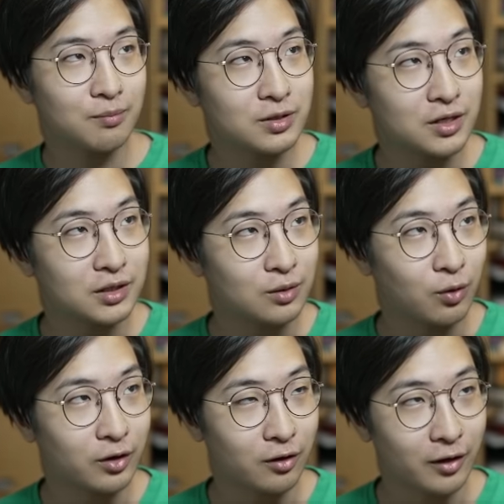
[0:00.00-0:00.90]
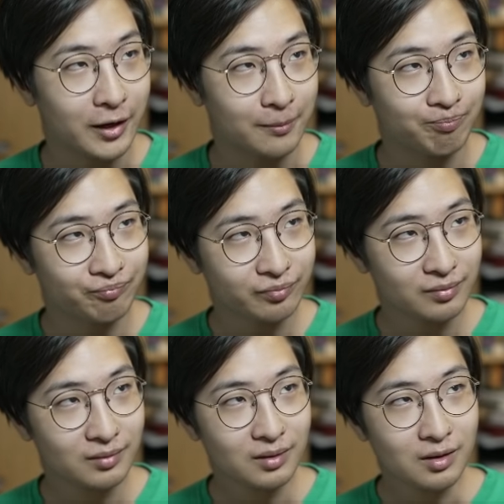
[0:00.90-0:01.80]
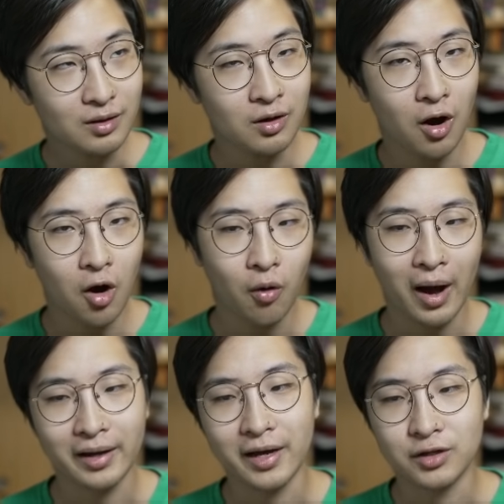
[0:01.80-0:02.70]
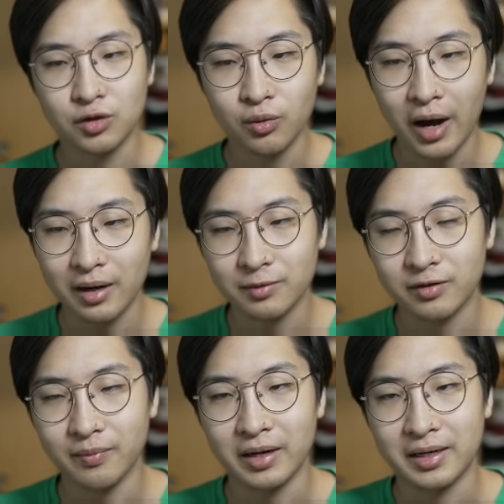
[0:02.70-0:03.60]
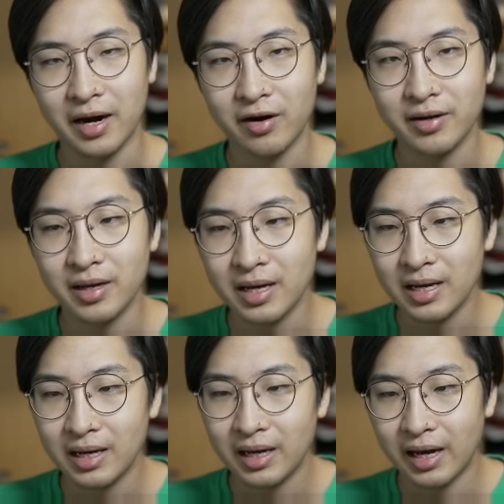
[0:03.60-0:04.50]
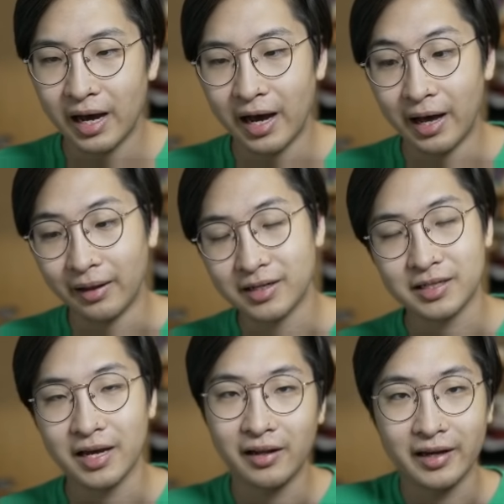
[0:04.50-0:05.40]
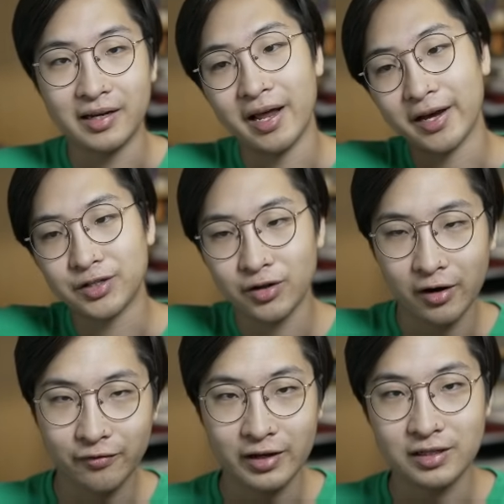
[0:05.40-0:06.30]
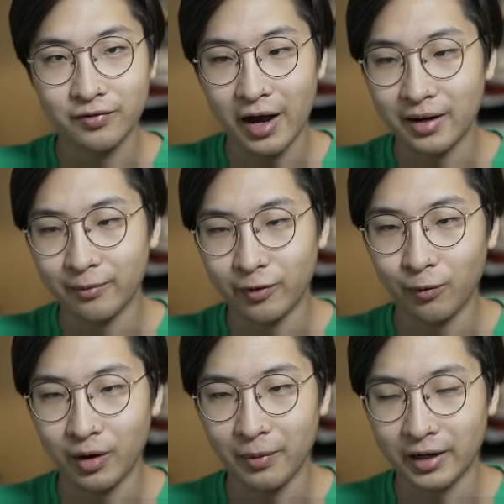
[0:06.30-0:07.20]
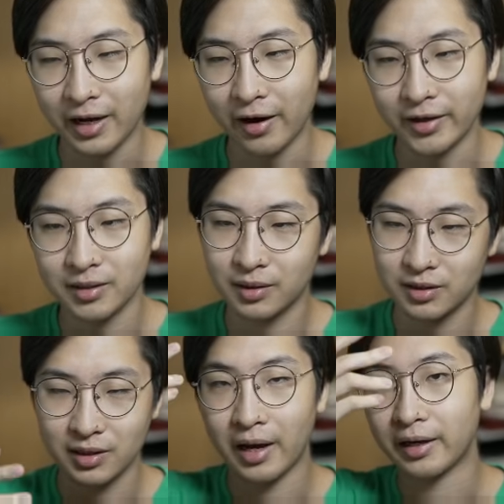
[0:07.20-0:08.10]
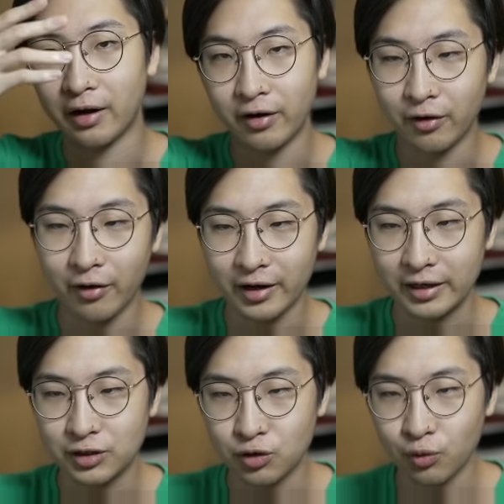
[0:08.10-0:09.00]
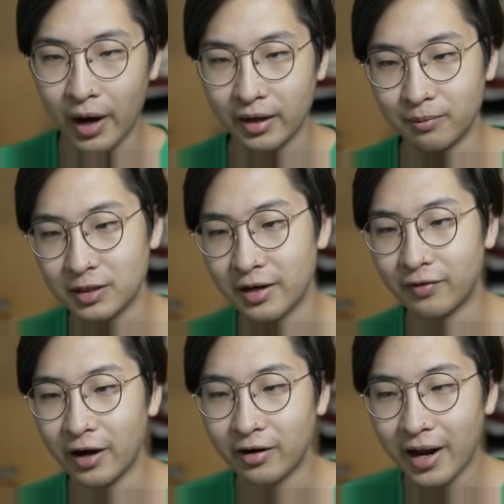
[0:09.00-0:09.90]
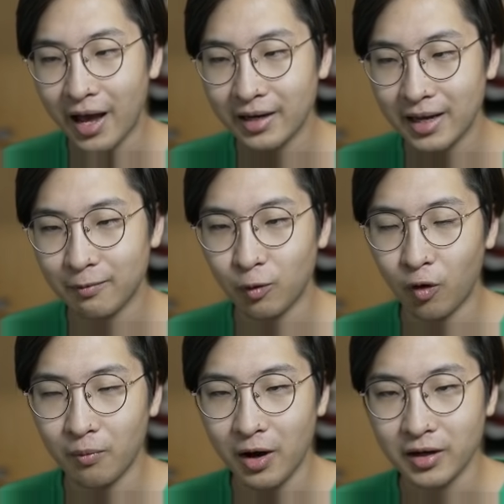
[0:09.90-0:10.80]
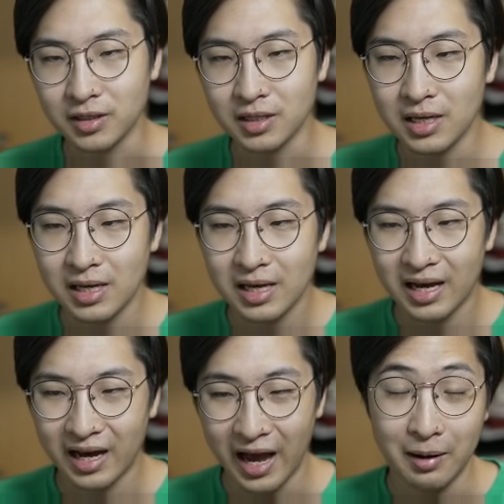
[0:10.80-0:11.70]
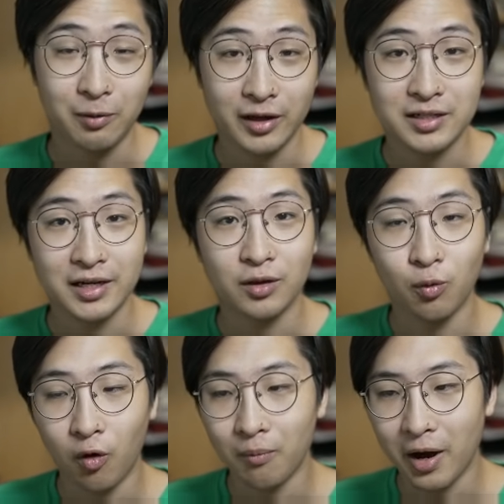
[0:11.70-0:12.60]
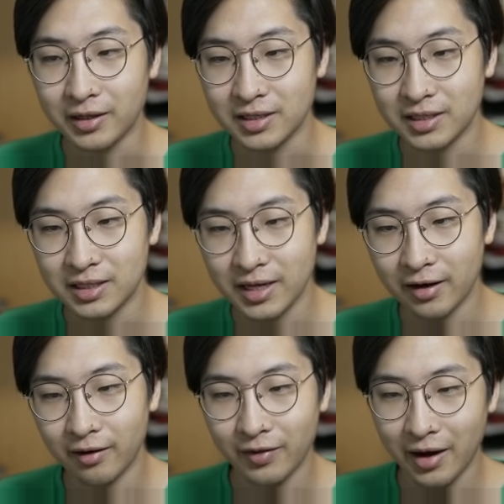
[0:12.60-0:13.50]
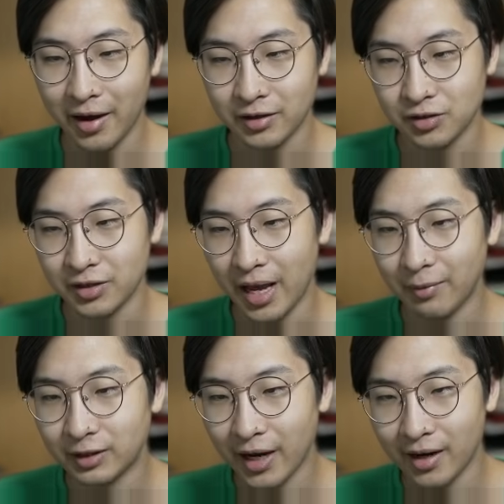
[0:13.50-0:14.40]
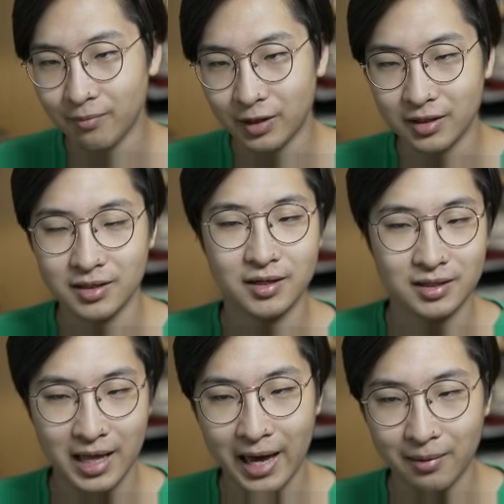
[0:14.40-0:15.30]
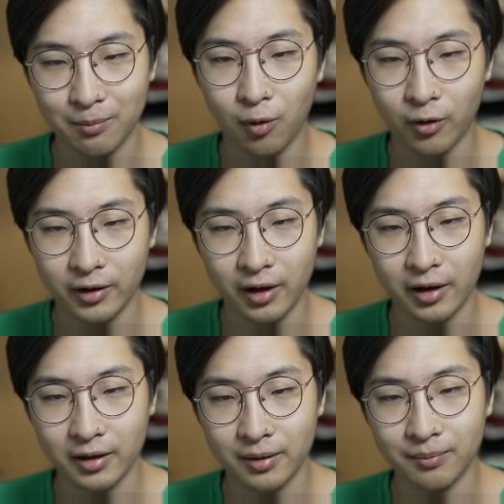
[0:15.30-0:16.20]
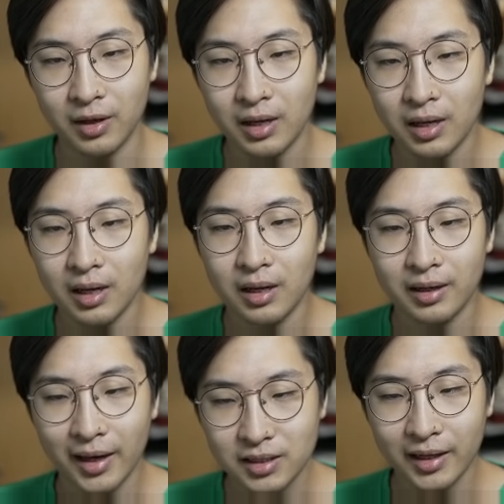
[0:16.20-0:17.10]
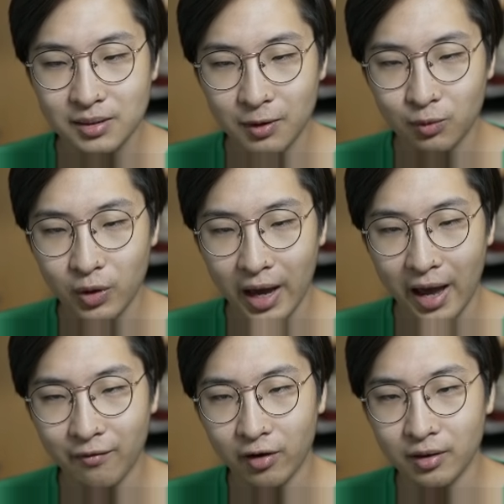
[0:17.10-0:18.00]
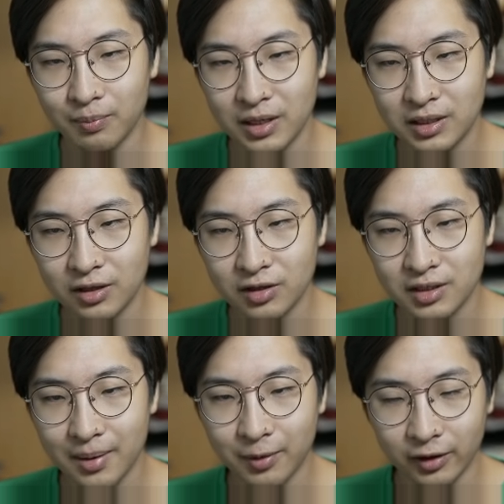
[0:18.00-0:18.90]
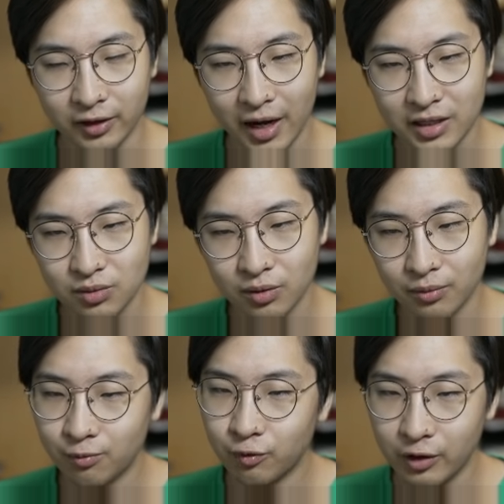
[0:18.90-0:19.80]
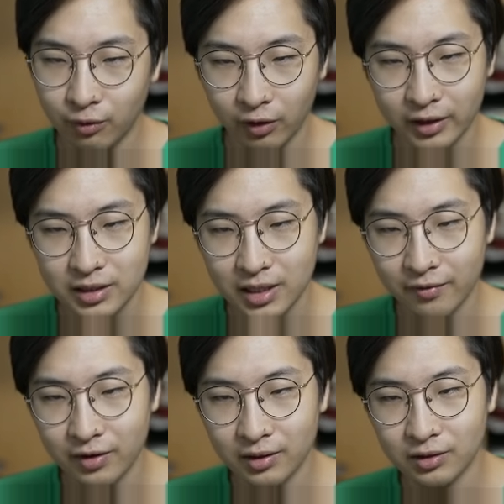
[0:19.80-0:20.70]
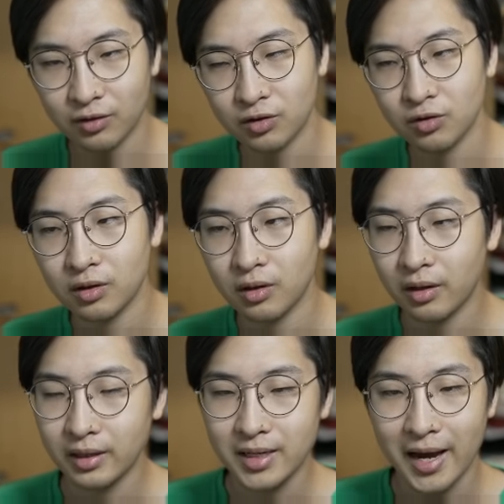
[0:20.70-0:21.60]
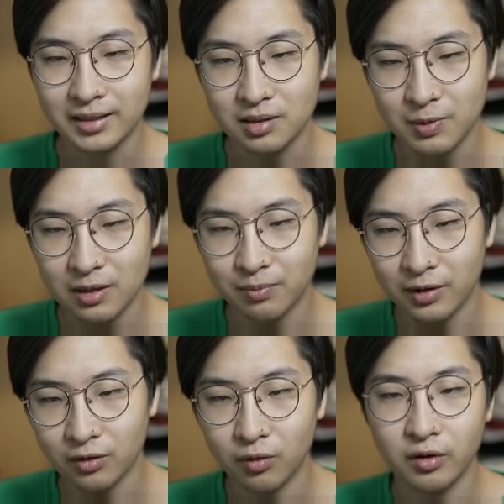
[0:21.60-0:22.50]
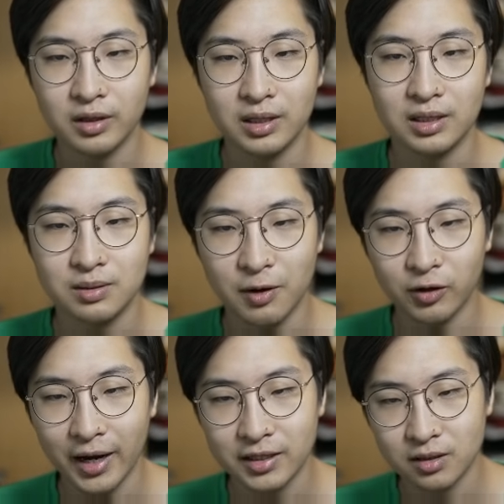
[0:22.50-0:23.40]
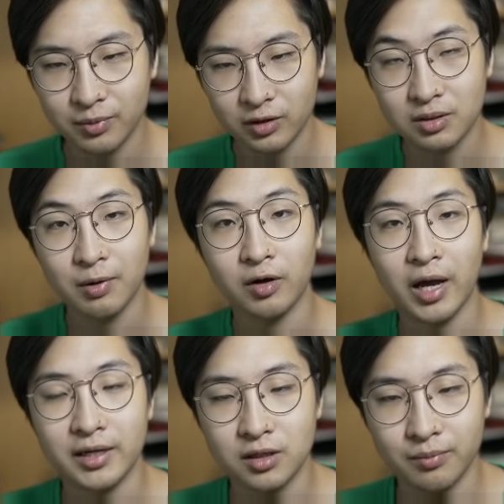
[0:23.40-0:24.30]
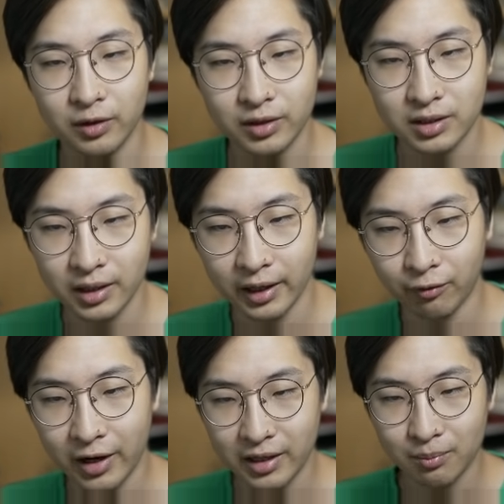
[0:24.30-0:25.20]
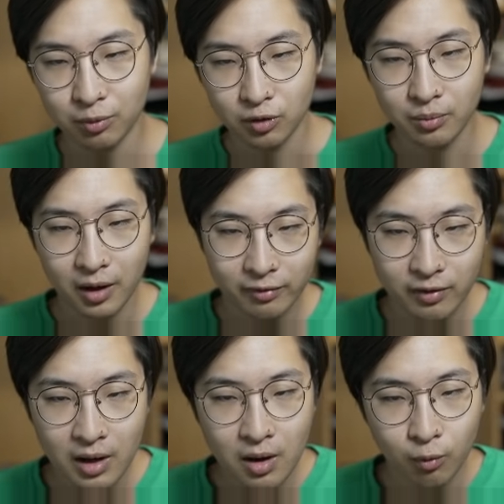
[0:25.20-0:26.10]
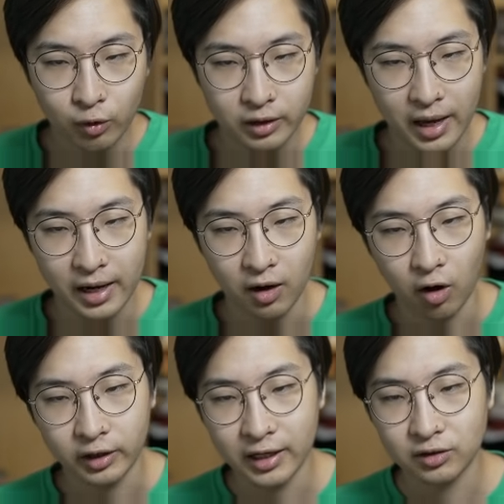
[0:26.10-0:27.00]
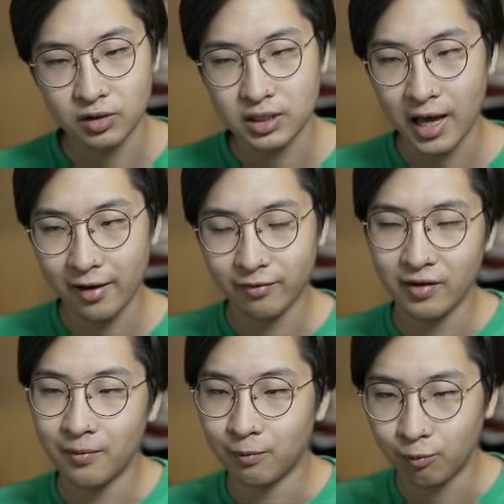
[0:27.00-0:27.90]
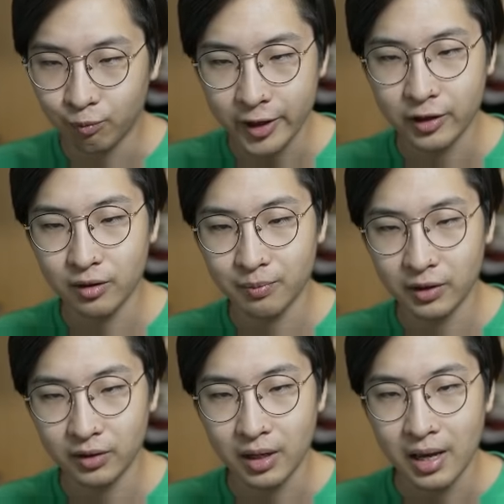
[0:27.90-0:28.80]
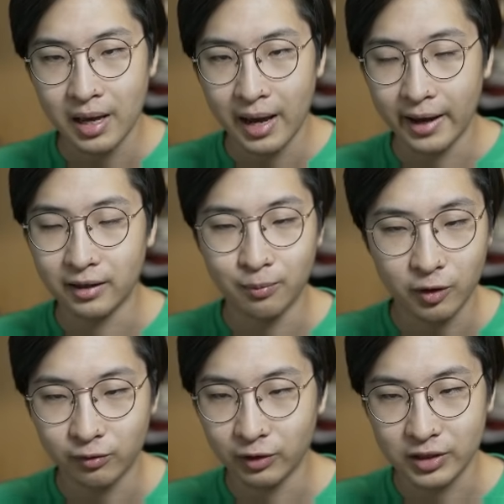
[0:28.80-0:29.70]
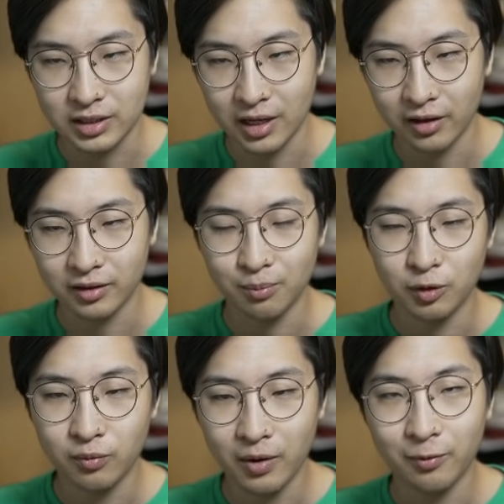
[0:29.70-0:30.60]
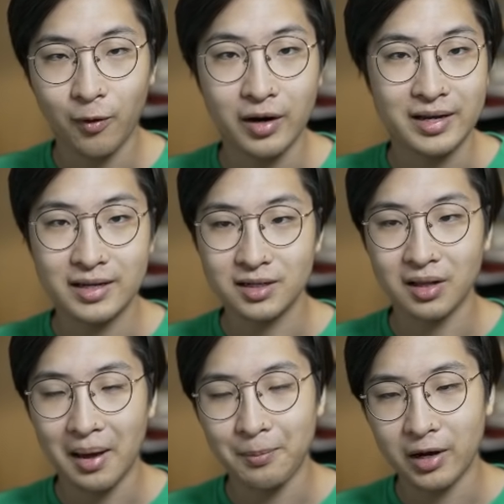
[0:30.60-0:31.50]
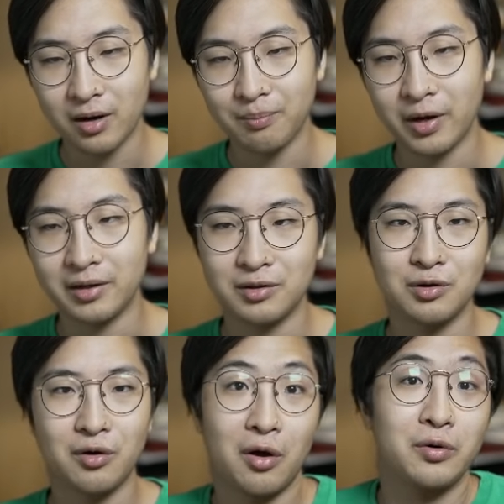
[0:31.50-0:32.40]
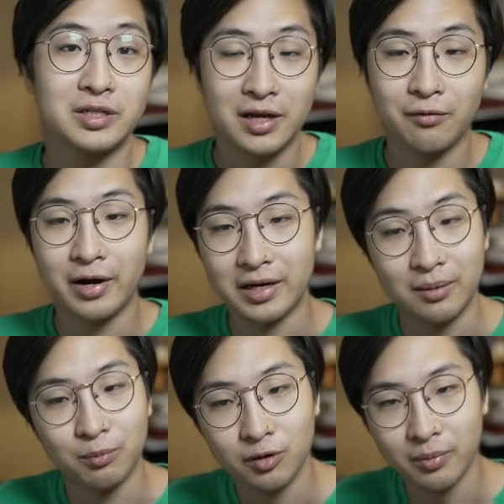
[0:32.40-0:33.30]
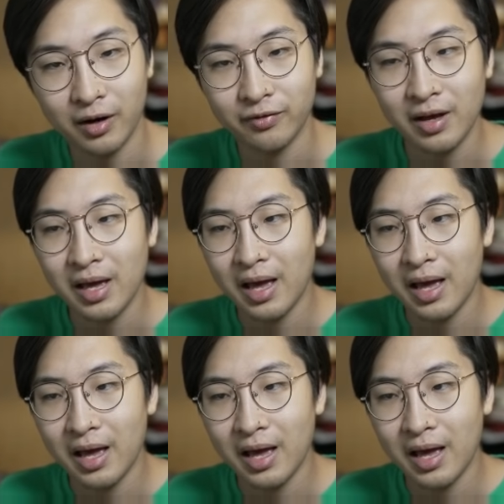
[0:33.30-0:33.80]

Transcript: a position where you're like, oh, I got 2 items for my Garen. Let's get like an extra offensive item for one of my carries because Garen already has 2 items. If they are not named Warmogs, I'd probably take the Warmogs instead of that extra damage item because it is that important on him. Next build we have are the B tiers, Nightbringer Yasuo, reroll on 7. You could do the attack speed build or the spellcaster build. Spellcaster build is like Radiant Blue buff with a Archangel staff. Pretty good build. They're both really solid. The blue buff one is a lot better, but you don't always get Radiant Blue buff.